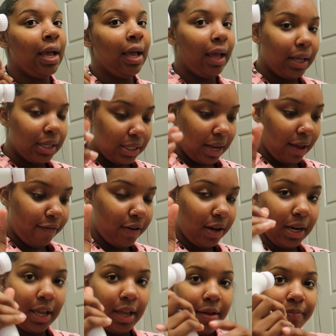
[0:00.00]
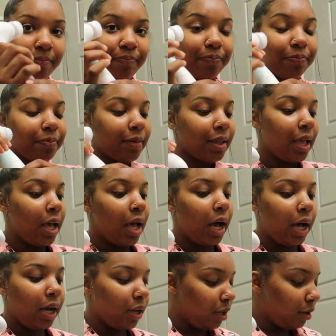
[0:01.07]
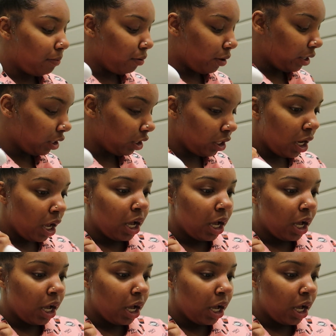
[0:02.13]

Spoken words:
is definitely a good brush.